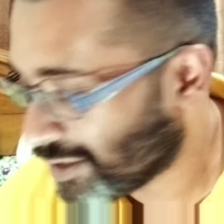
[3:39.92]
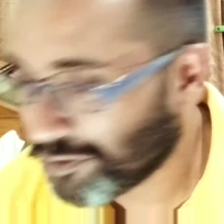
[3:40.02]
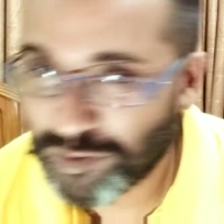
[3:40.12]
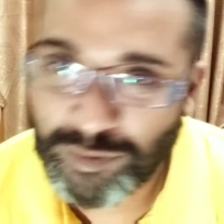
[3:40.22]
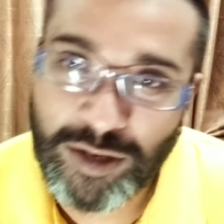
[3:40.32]
gonna
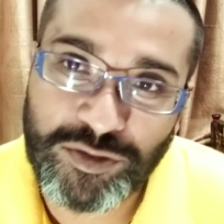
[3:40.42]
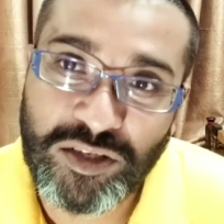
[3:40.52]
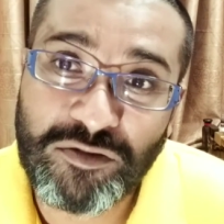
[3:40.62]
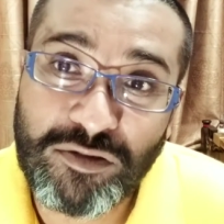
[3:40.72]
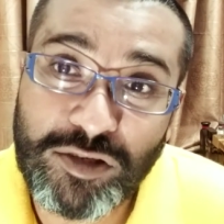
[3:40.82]
be from house
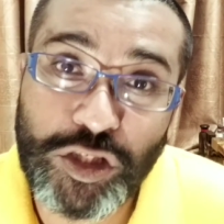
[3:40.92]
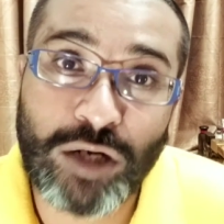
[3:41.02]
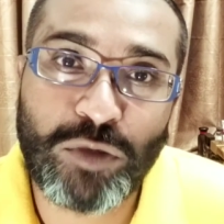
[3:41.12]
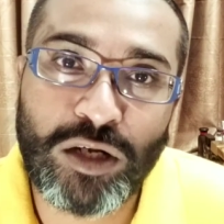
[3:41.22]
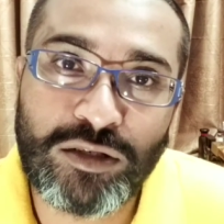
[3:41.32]
of
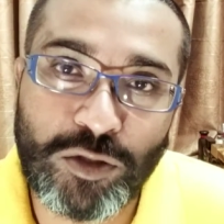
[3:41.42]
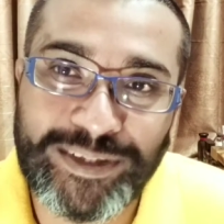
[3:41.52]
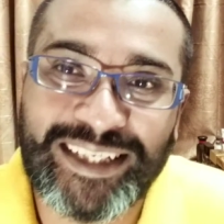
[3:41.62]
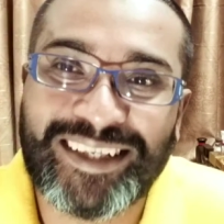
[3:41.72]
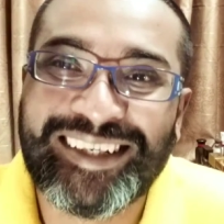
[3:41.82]
jean-paul
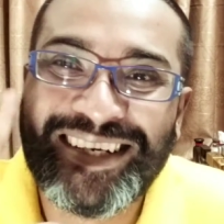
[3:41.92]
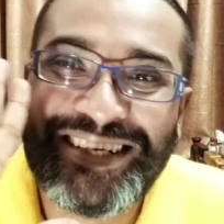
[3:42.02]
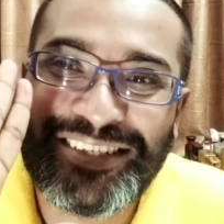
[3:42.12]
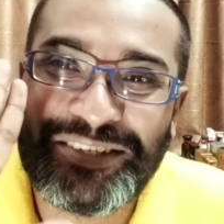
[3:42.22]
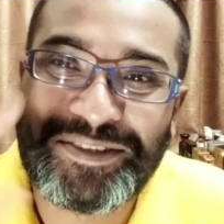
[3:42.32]
gaultier
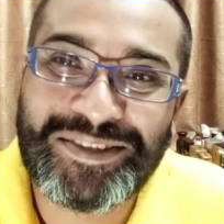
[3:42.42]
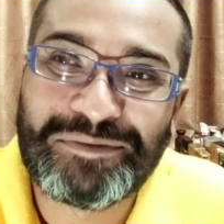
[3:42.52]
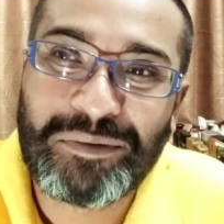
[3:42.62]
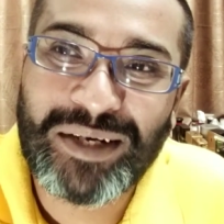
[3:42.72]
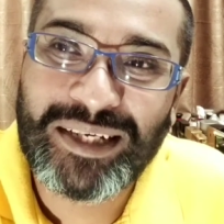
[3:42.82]
see you soon
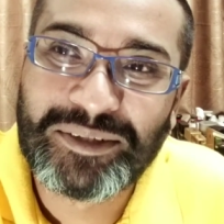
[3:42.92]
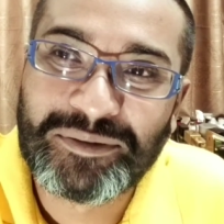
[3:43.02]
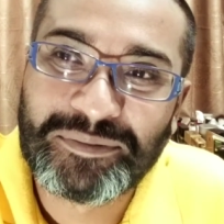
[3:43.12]
bye bye